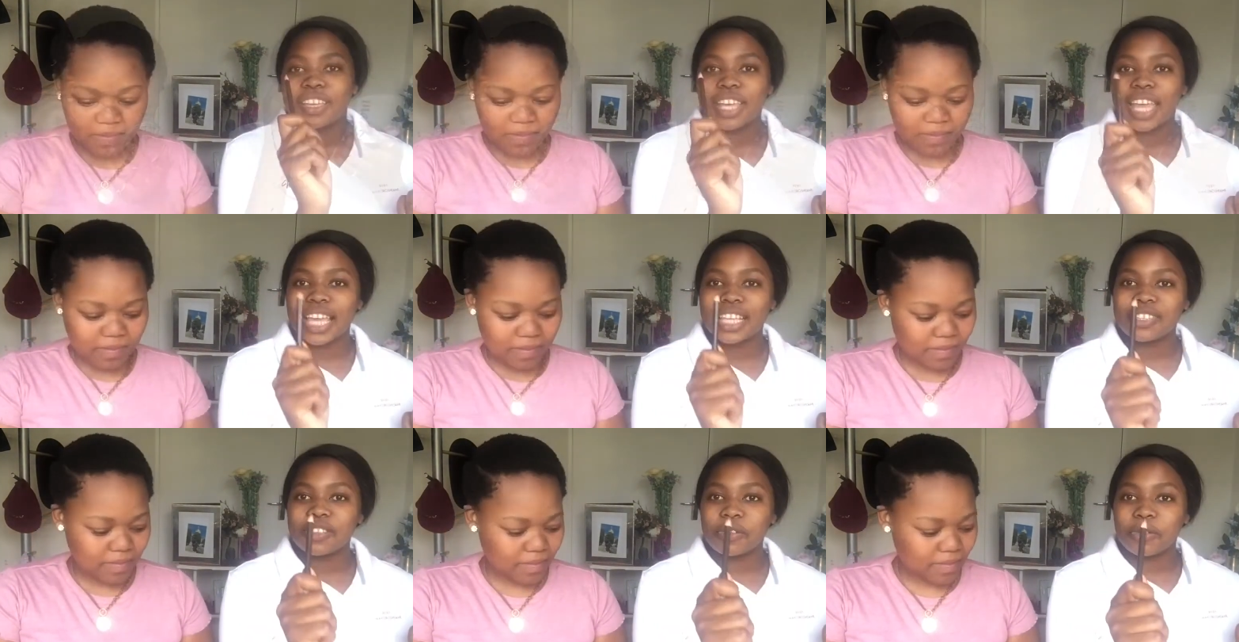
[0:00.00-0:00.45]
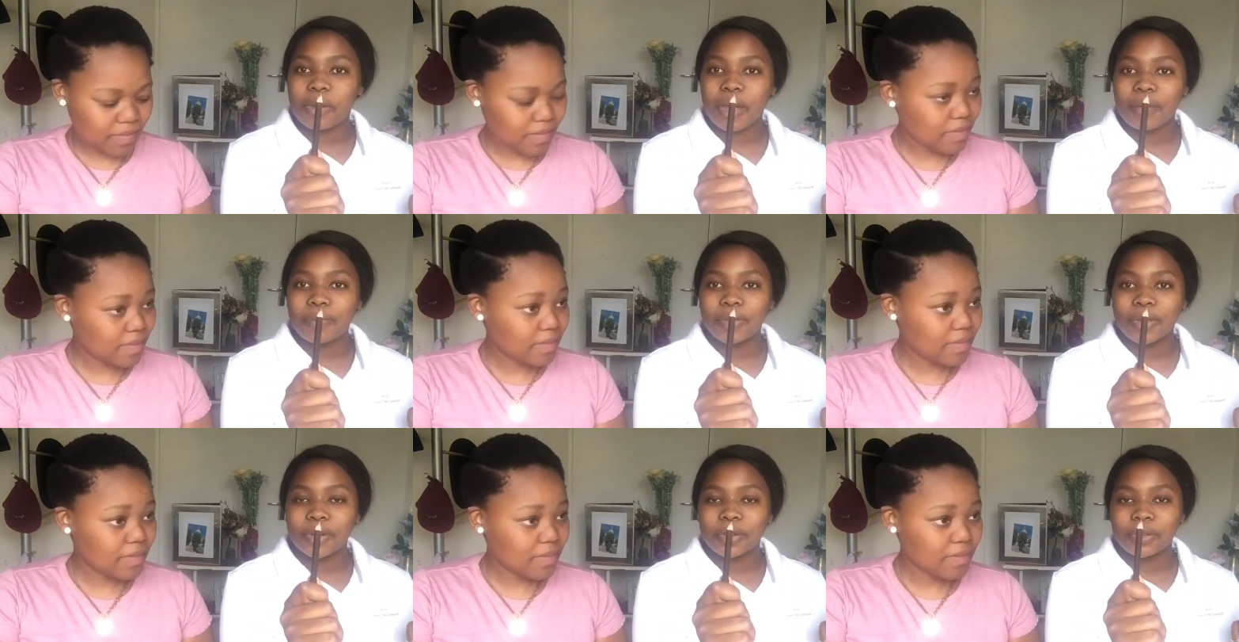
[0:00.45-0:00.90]
Speaker 1: Okay, so grab
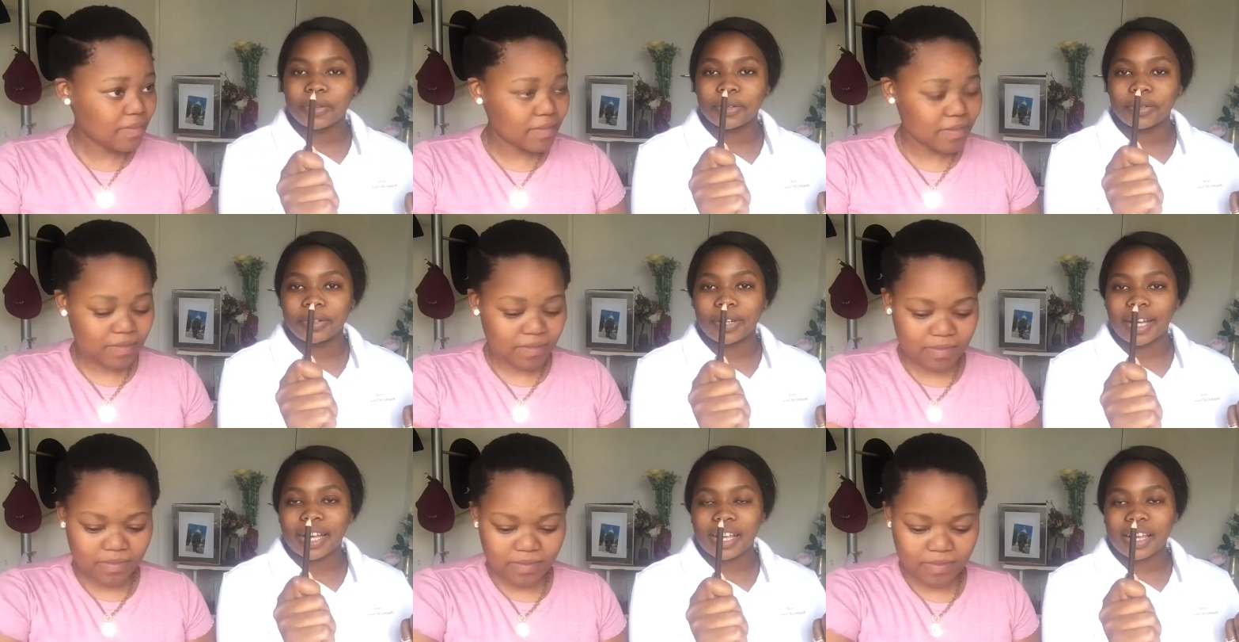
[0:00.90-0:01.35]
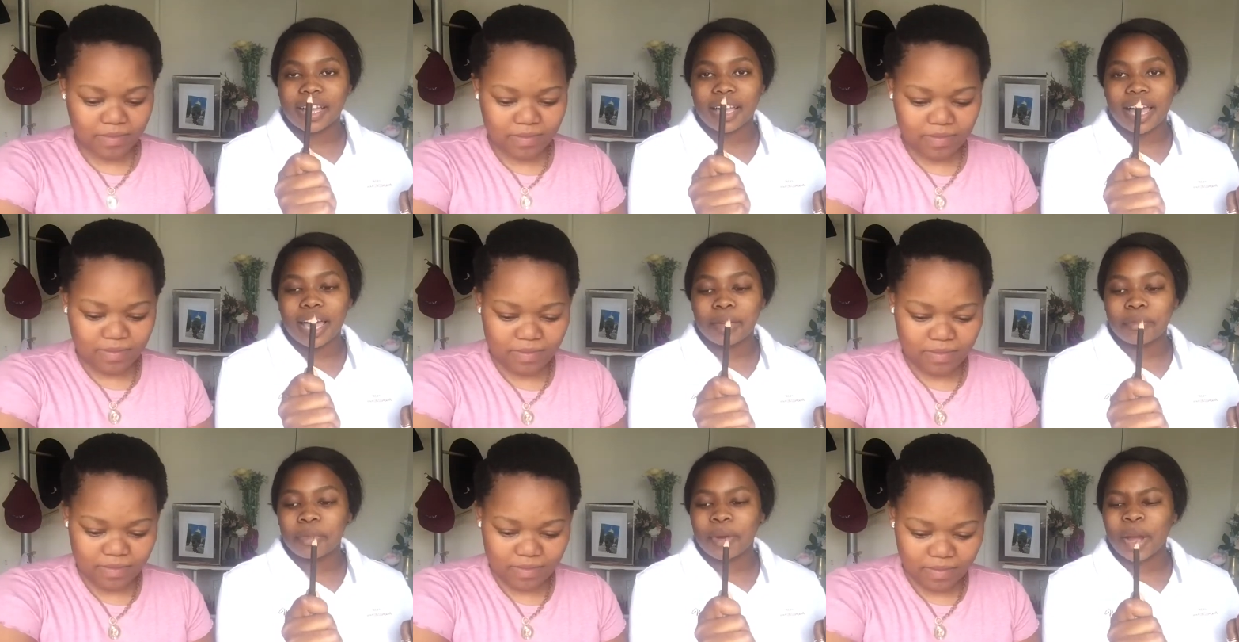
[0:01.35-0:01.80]
your
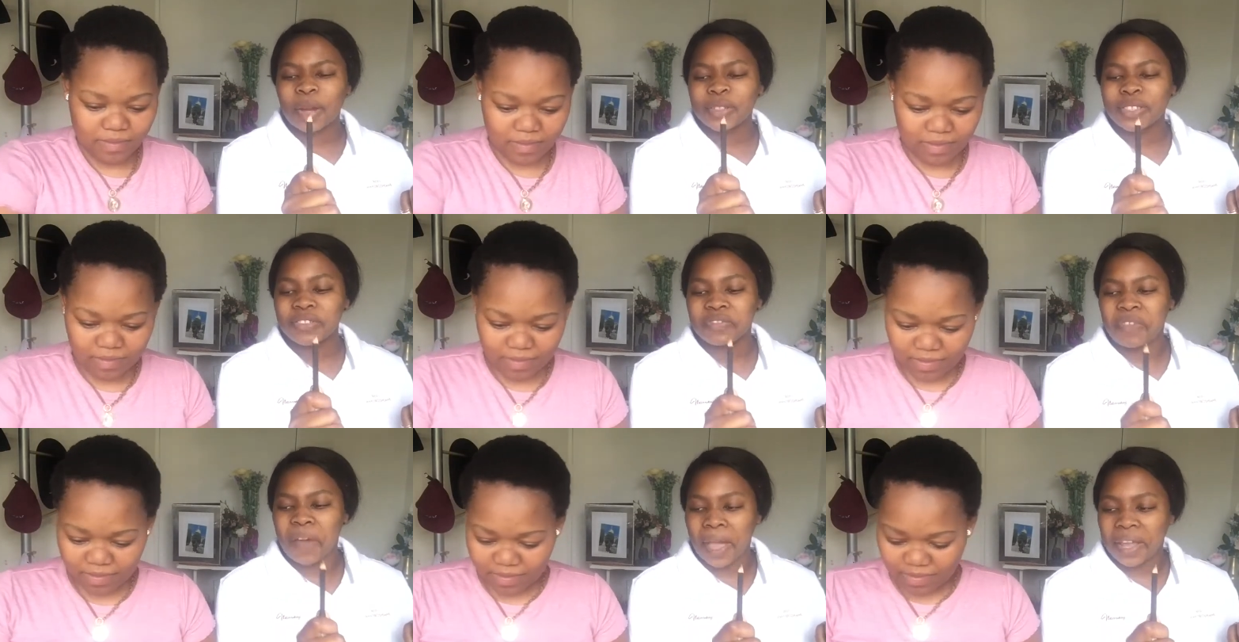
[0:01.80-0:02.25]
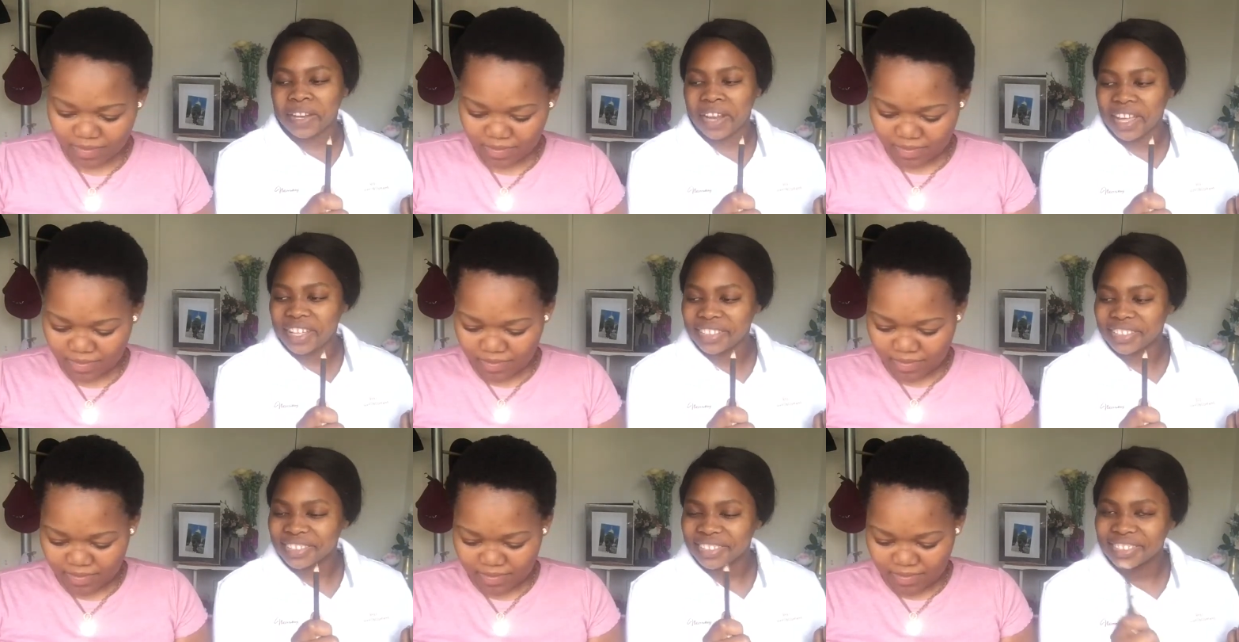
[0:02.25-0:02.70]
eyebrow definer.
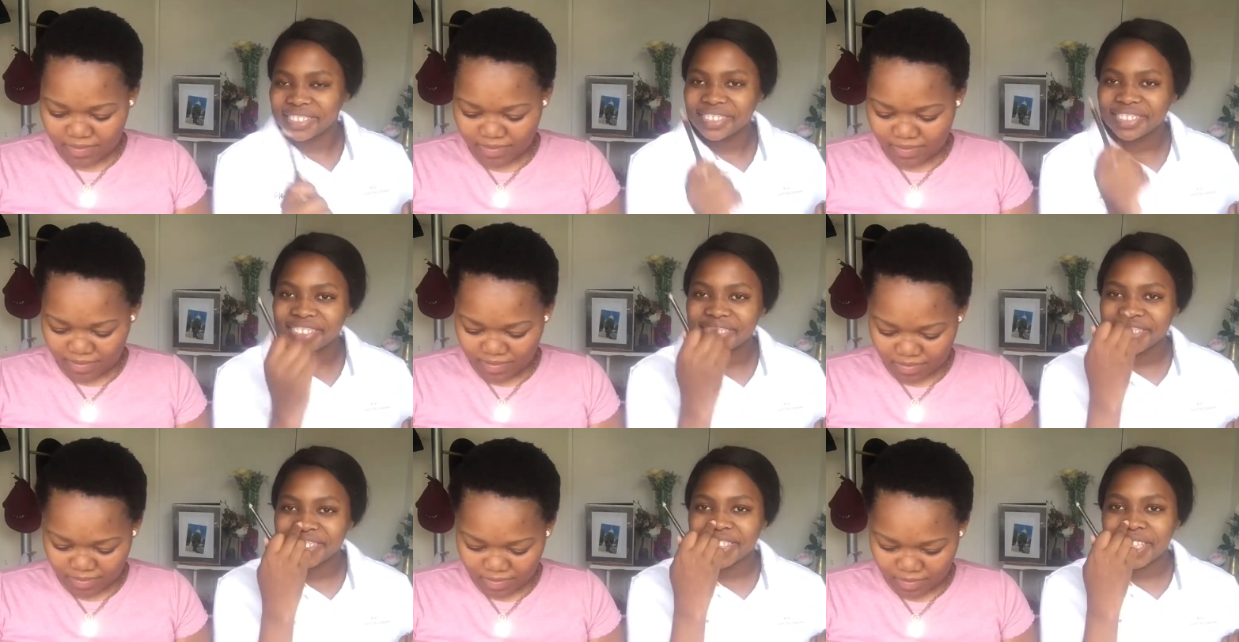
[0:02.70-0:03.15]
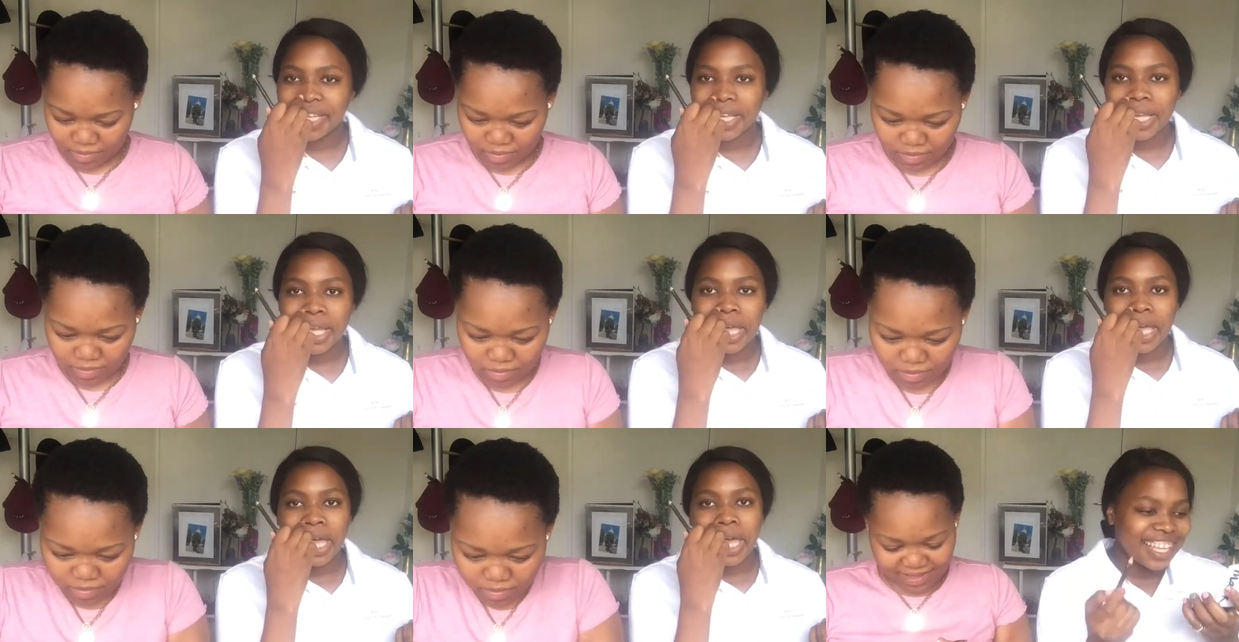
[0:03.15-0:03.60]

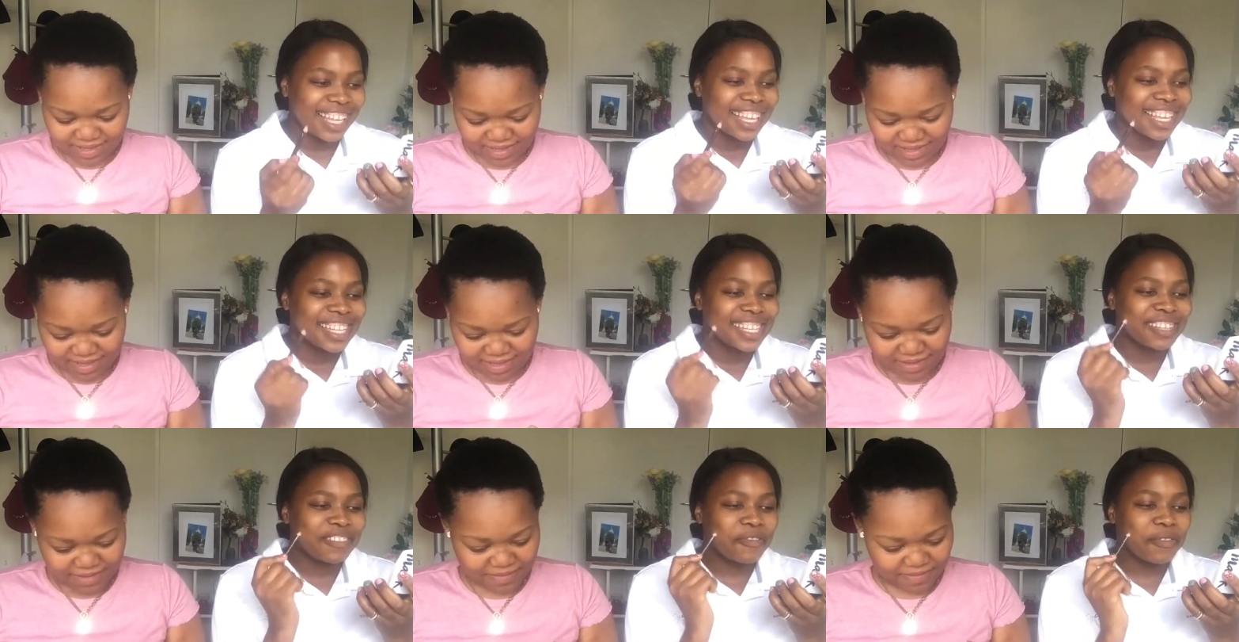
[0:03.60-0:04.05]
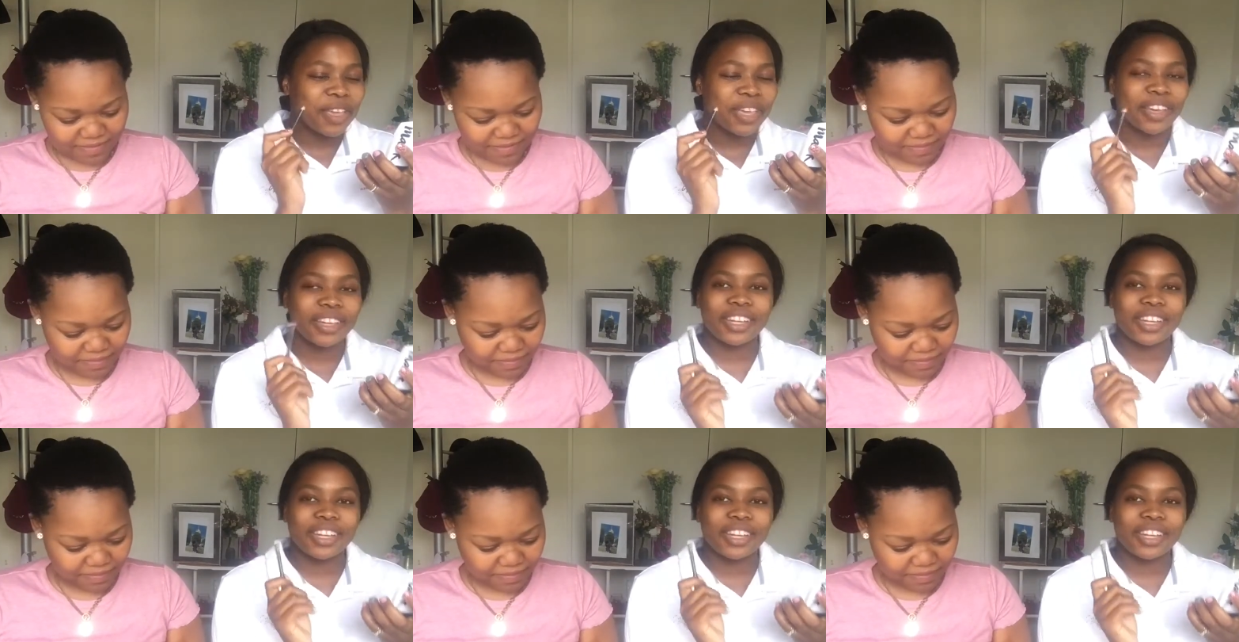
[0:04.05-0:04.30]
We're